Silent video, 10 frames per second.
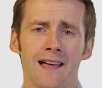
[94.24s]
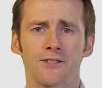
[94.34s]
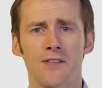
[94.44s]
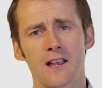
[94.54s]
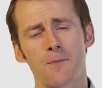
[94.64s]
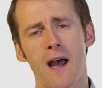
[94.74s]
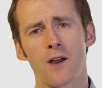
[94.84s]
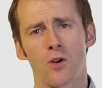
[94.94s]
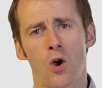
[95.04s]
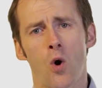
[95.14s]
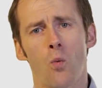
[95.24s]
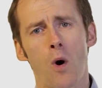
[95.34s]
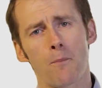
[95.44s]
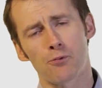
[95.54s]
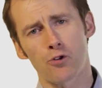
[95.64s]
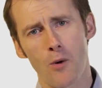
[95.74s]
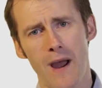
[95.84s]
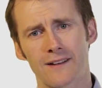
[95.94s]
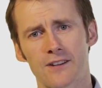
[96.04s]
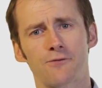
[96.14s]
is think about what
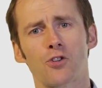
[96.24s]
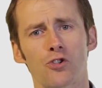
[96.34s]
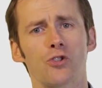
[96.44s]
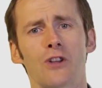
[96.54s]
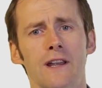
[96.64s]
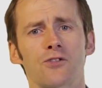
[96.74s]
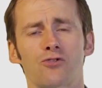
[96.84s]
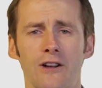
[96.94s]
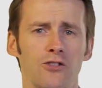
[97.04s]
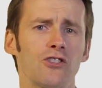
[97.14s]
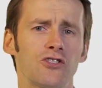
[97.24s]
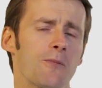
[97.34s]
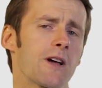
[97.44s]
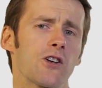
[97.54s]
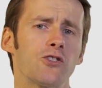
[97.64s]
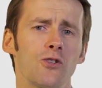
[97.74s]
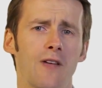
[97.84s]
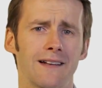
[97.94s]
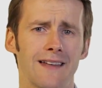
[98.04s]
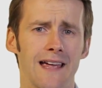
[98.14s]
proactive recruiting strategies am I going to do
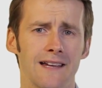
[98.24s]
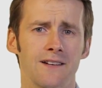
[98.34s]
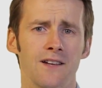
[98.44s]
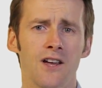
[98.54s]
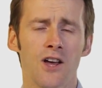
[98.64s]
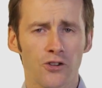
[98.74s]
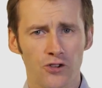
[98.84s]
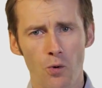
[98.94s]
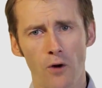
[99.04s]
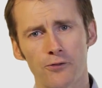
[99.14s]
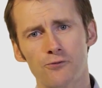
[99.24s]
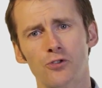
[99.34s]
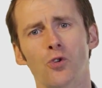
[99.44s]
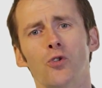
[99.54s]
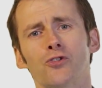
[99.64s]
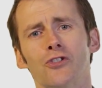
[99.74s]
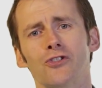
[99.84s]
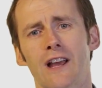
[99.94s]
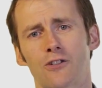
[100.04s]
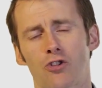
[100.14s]
that day? Too often resources
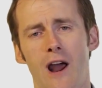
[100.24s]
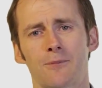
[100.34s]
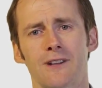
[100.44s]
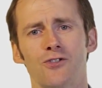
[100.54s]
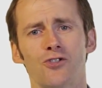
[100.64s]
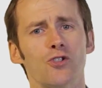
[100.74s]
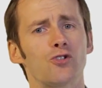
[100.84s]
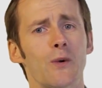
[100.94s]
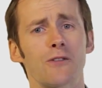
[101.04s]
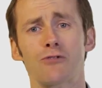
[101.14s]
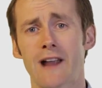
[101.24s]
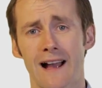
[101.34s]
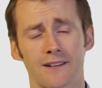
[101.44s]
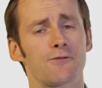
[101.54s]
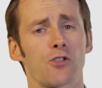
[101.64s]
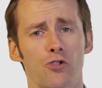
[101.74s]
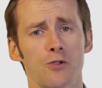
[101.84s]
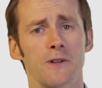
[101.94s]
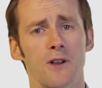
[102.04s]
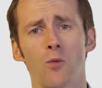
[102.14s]
get trapped into doing reactive
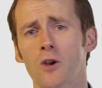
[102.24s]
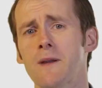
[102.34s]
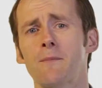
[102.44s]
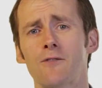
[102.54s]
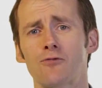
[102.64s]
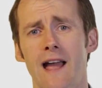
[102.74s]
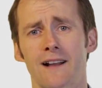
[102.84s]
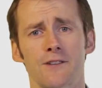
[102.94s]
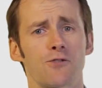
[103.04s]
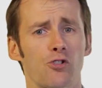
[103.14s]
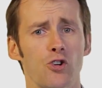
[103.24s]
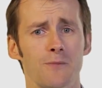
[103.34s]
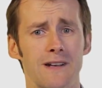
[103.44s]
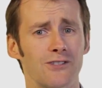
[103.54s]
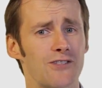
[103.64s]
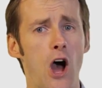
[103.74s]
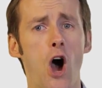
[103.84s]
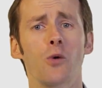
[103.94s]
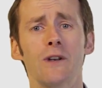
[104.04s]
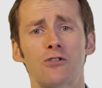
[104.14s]
recruitment. And what I mean by reactive recruitment is they're
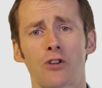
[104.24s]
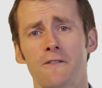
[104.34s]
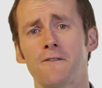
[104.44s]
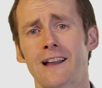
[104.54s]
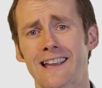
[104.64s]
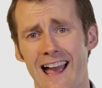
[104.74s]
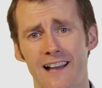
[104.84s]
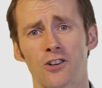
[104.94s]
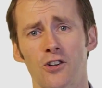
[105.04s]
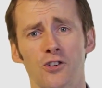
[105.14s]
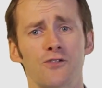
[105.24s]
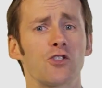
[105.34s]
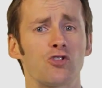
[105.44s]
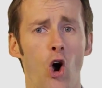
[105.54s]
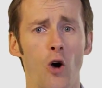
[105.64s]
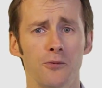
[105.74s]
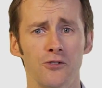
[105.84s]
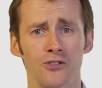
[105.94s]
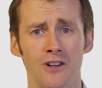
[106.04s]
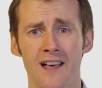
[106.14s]
only trying to find candidates for
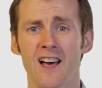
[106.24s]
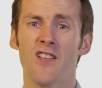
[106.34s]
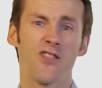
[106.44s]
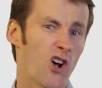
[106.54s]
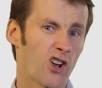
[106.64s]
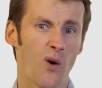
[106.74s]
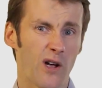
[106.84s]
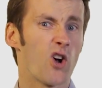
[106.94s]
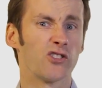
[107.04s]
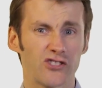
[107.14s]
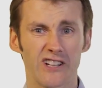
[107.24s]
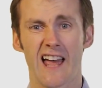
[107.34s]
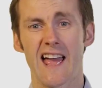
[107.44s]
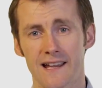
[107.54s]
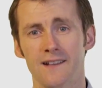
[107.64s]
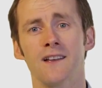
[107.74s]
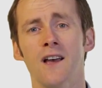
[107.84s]
jobs that are going on today.